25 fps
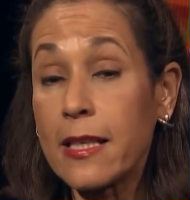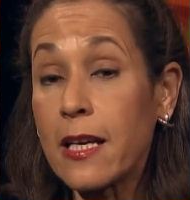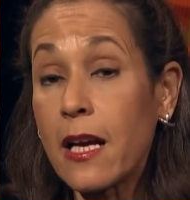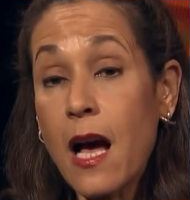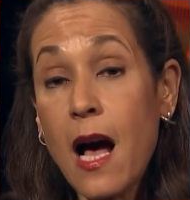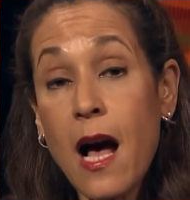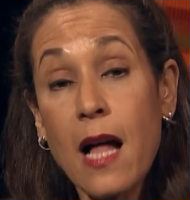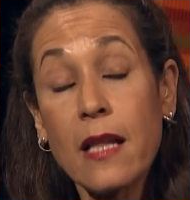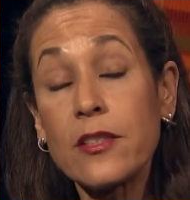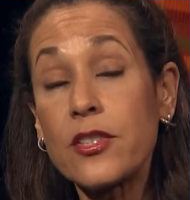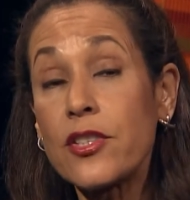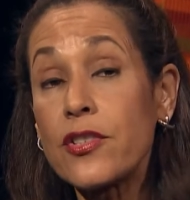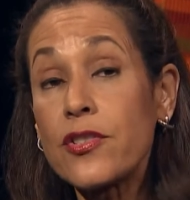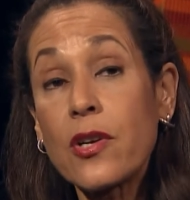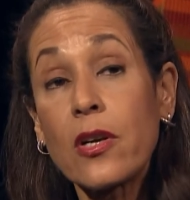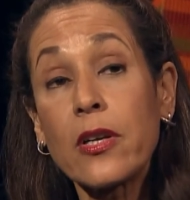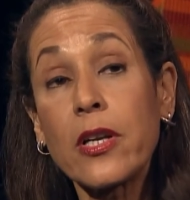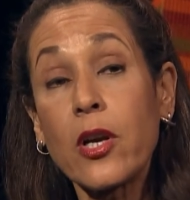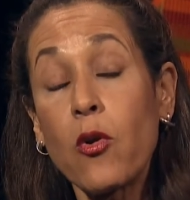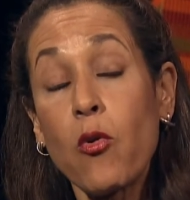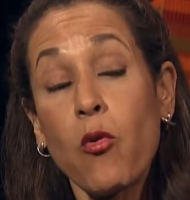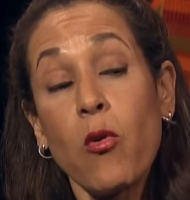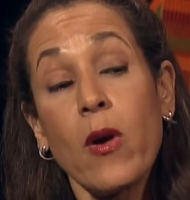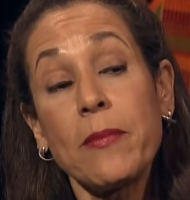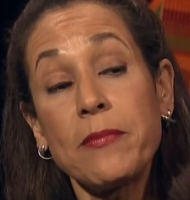The colleges aren't
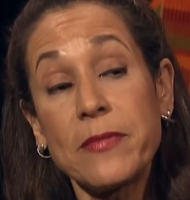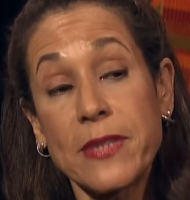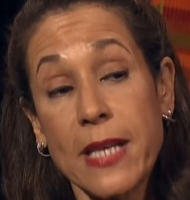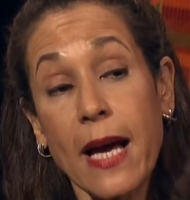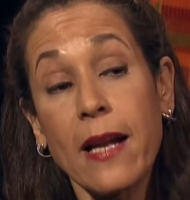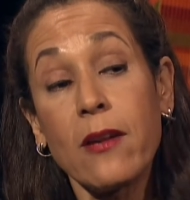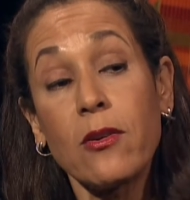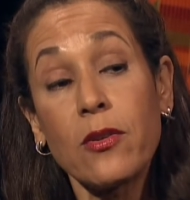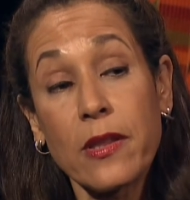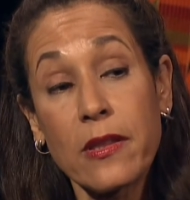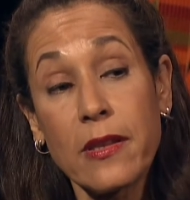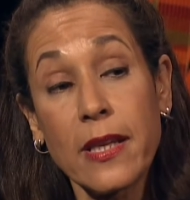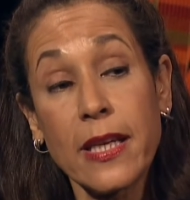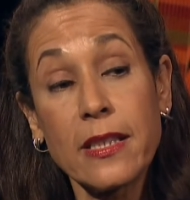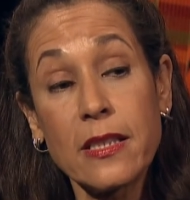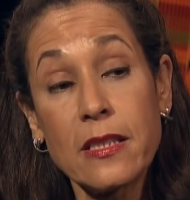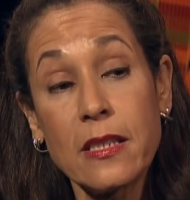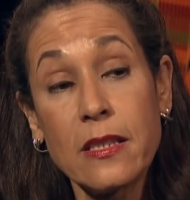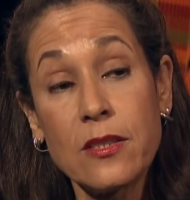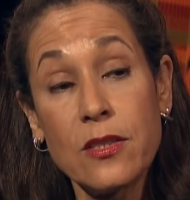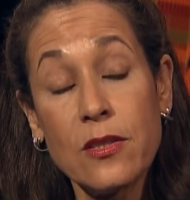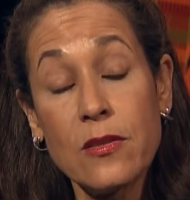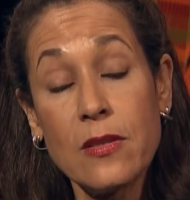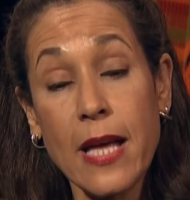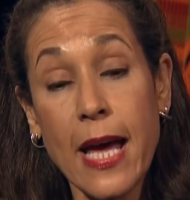equipped, I don't think,
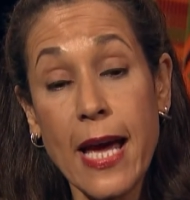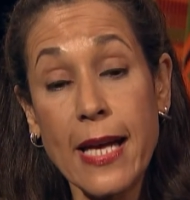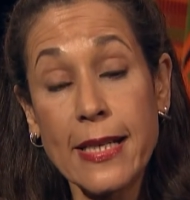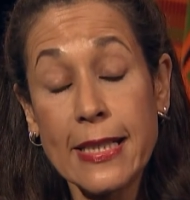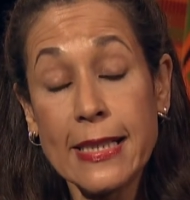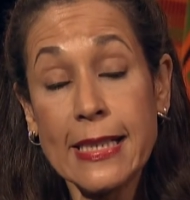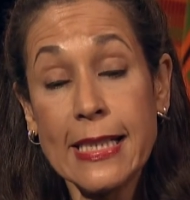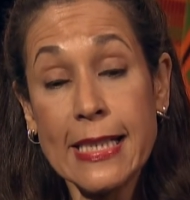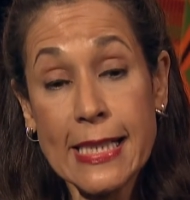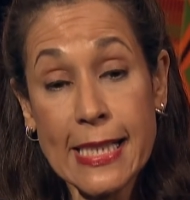to do that.